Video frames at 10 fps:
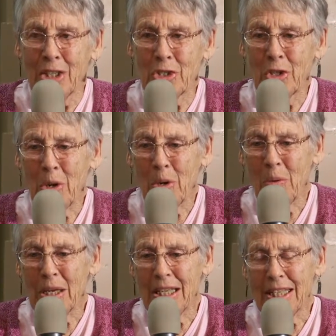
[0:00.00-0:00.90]

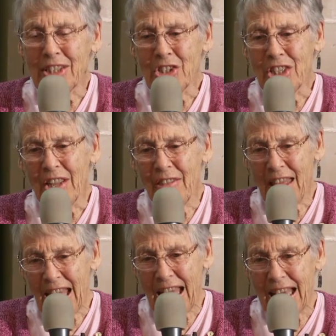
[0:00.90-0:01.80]
So in addition to
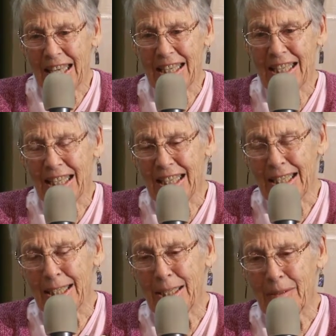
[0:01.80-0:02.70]
that,
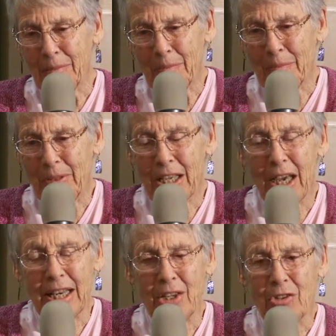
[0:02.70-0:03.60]
um, they
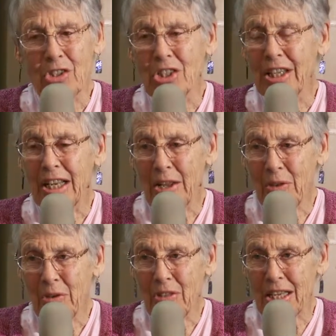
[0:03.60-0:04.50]
got interested in
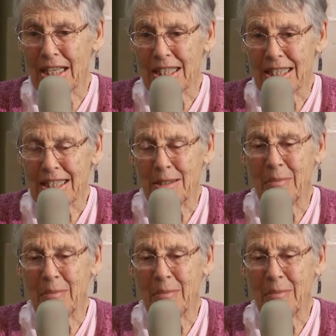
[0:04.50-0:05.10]
other things.